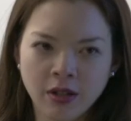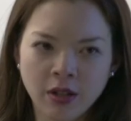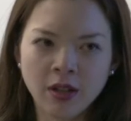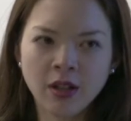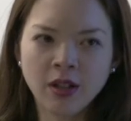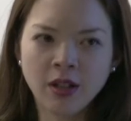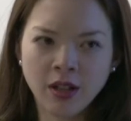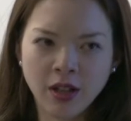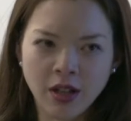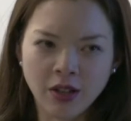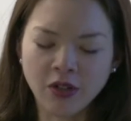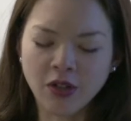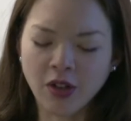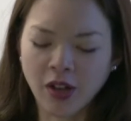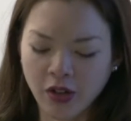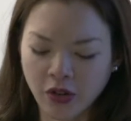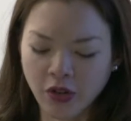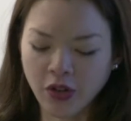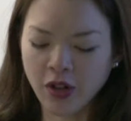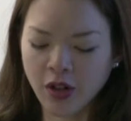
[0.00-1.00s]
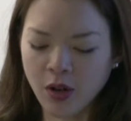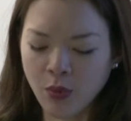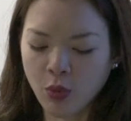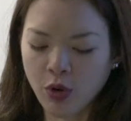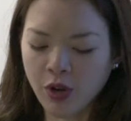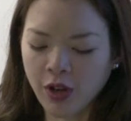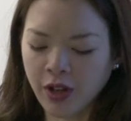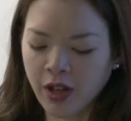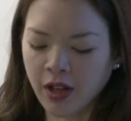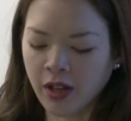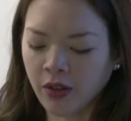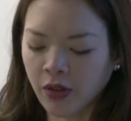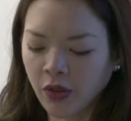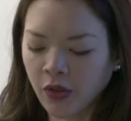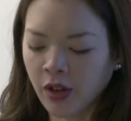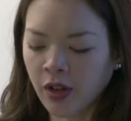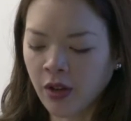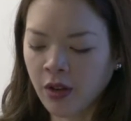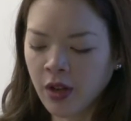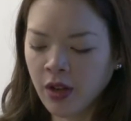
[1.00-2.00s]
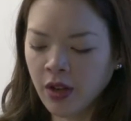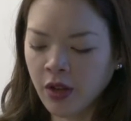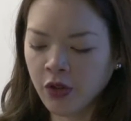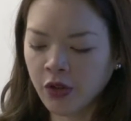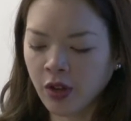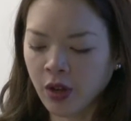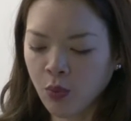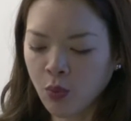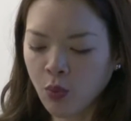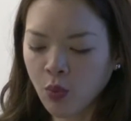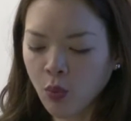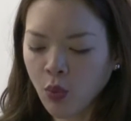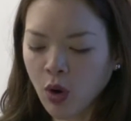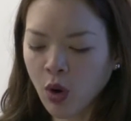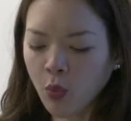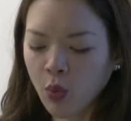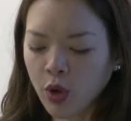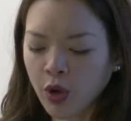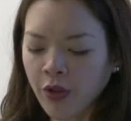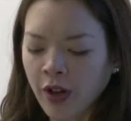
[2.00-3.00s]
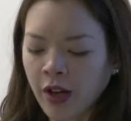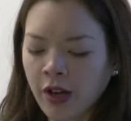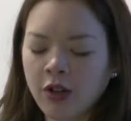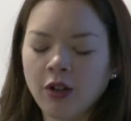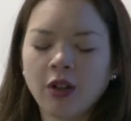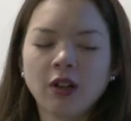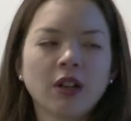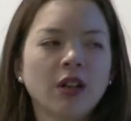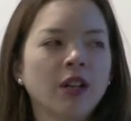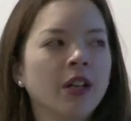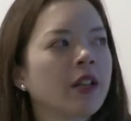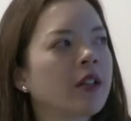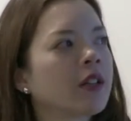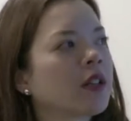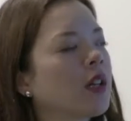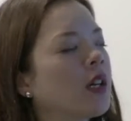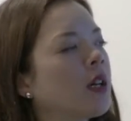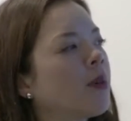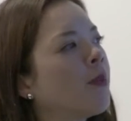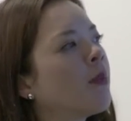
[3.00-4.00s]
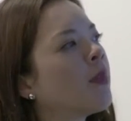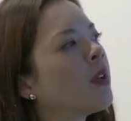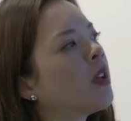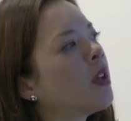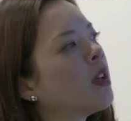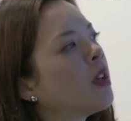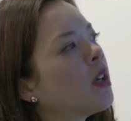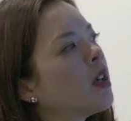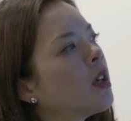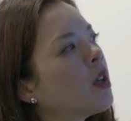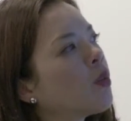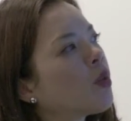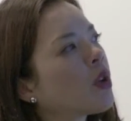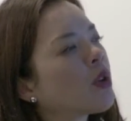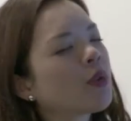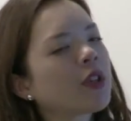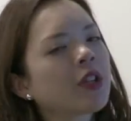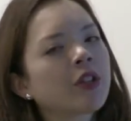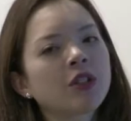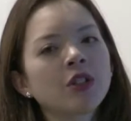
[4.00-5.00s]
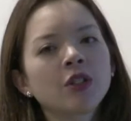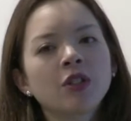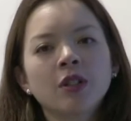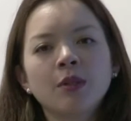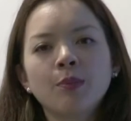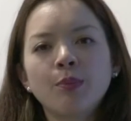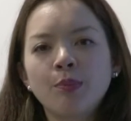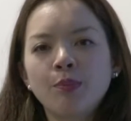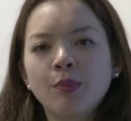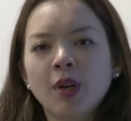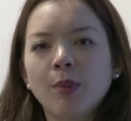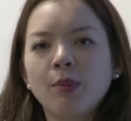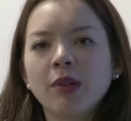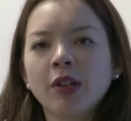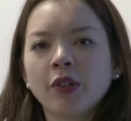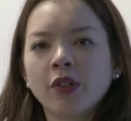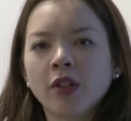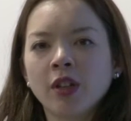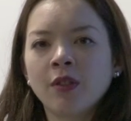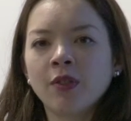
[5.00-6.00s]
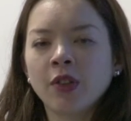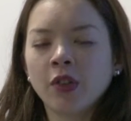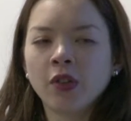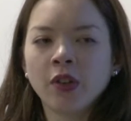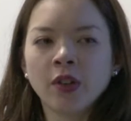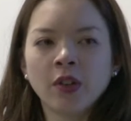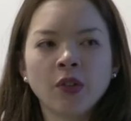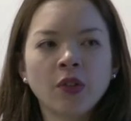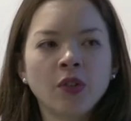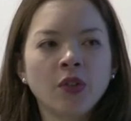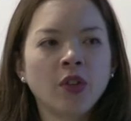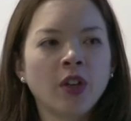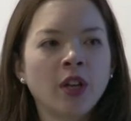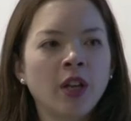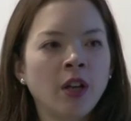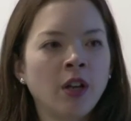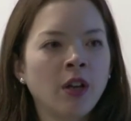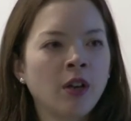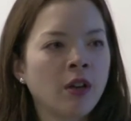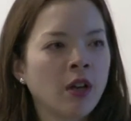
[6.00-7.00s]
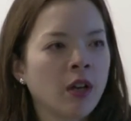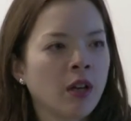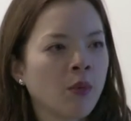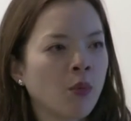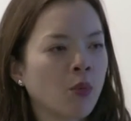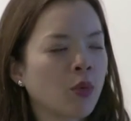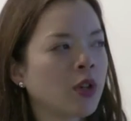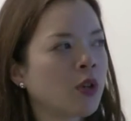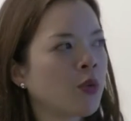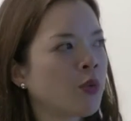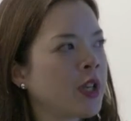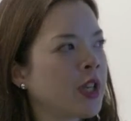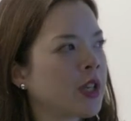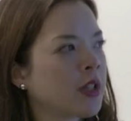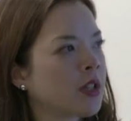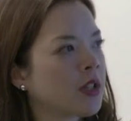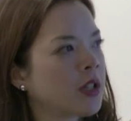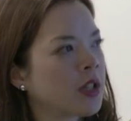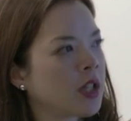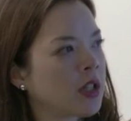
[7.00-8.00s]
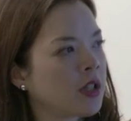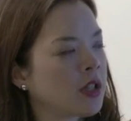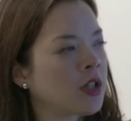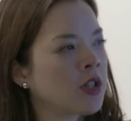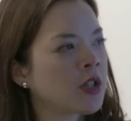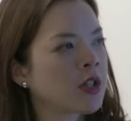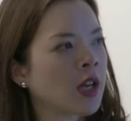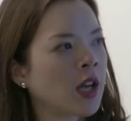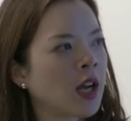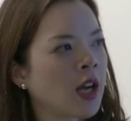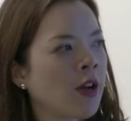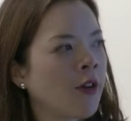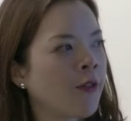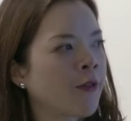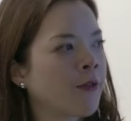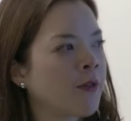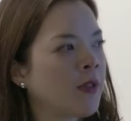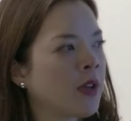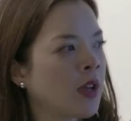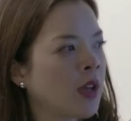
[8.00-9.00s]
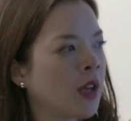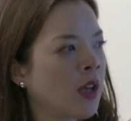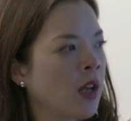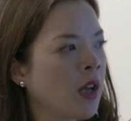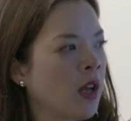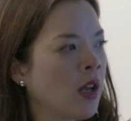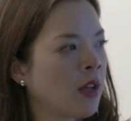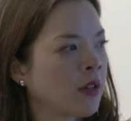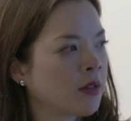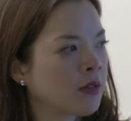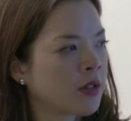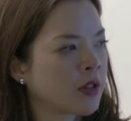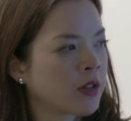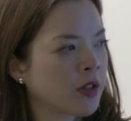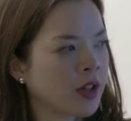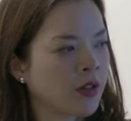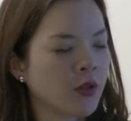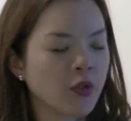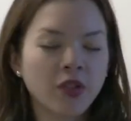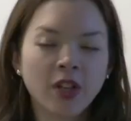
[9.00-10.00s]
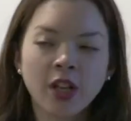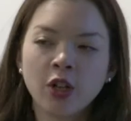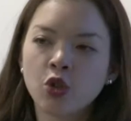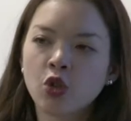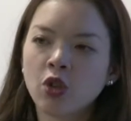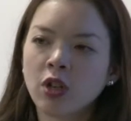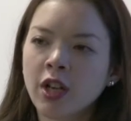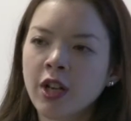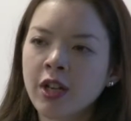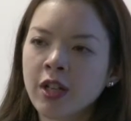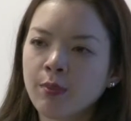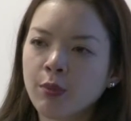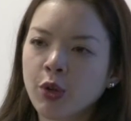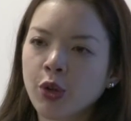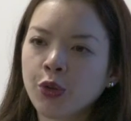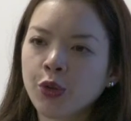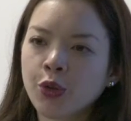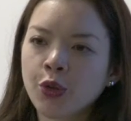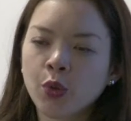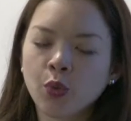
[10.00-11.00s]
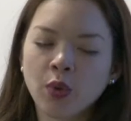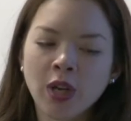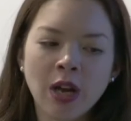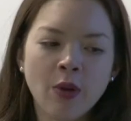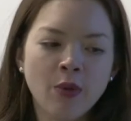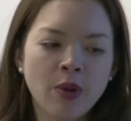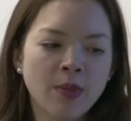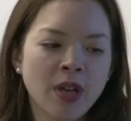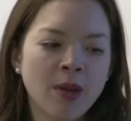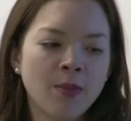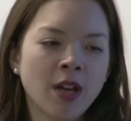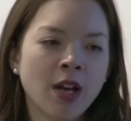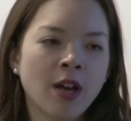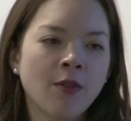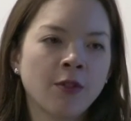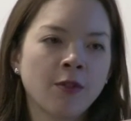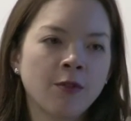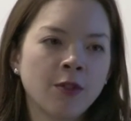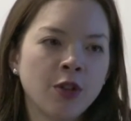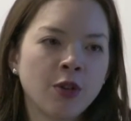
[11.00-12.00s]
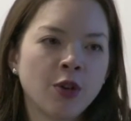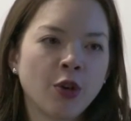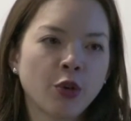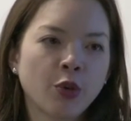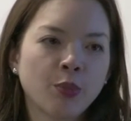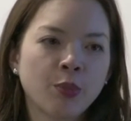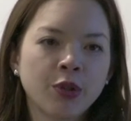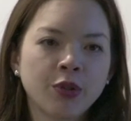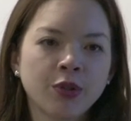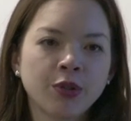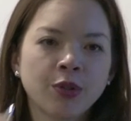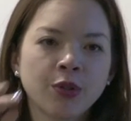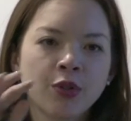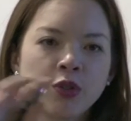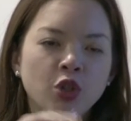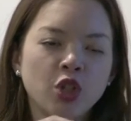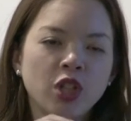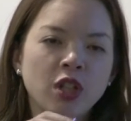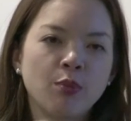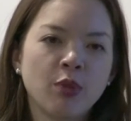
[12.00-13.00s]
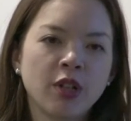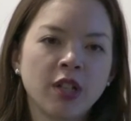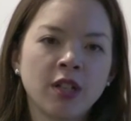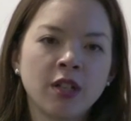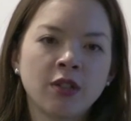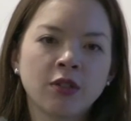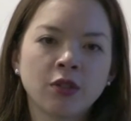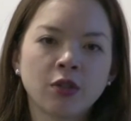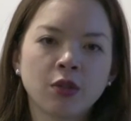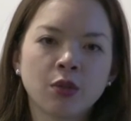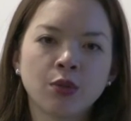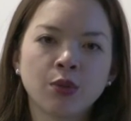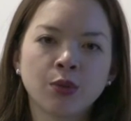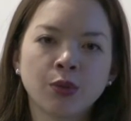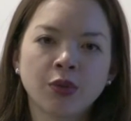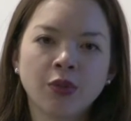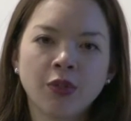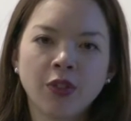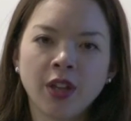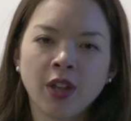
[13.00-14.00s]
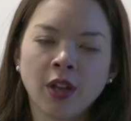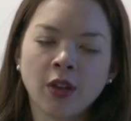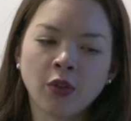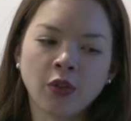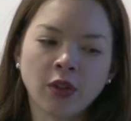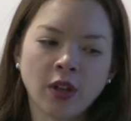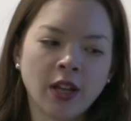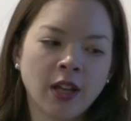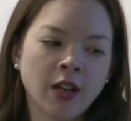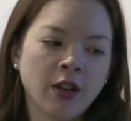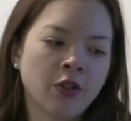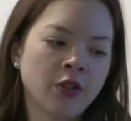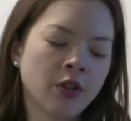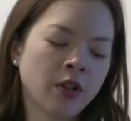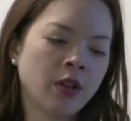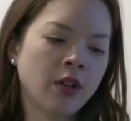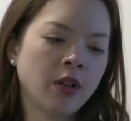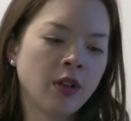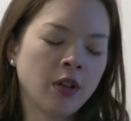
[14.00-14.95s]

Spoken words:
and start working? So what will that look like? What will it do to public services? So will we continue to have kind of centralised models where we maybe have a few hospitals and GPs and schools and things and